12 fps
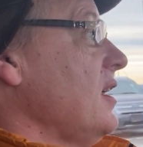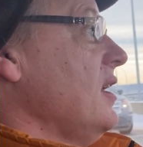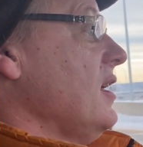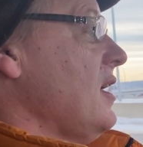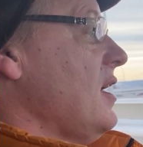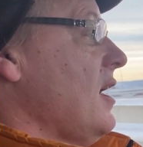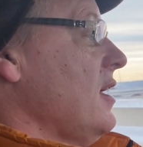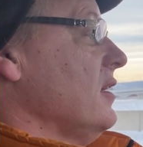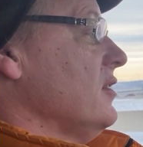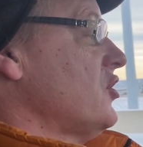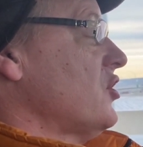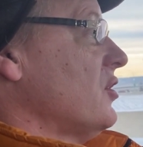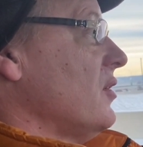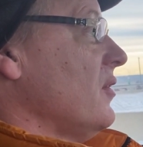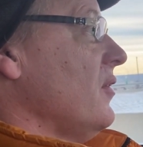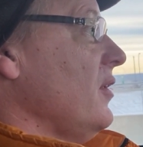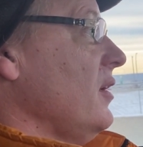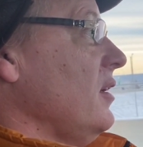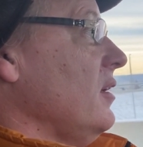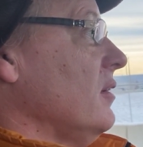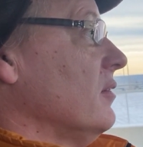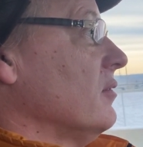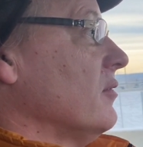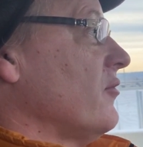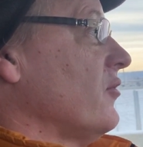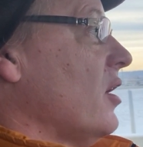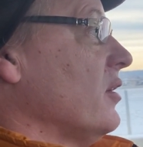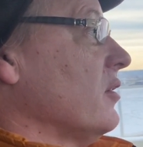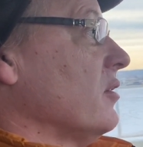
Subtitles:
engage the front